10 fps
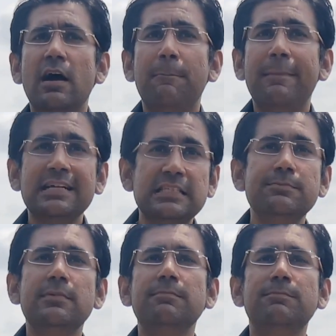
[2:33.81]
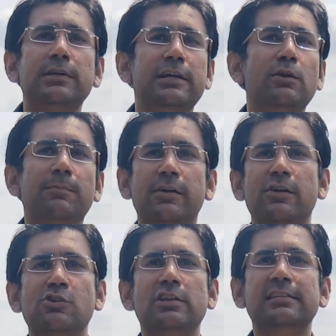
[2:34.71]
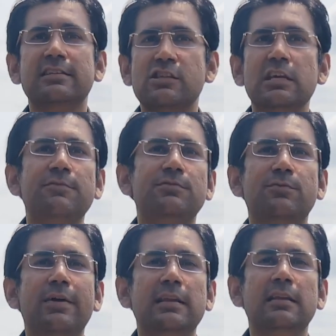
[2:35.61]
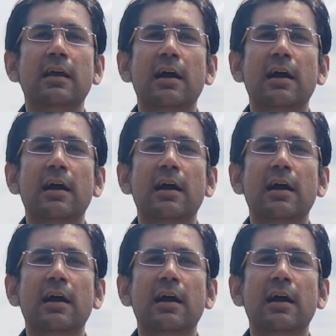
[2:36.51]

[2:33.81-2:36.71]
Maximum potato production is achieved when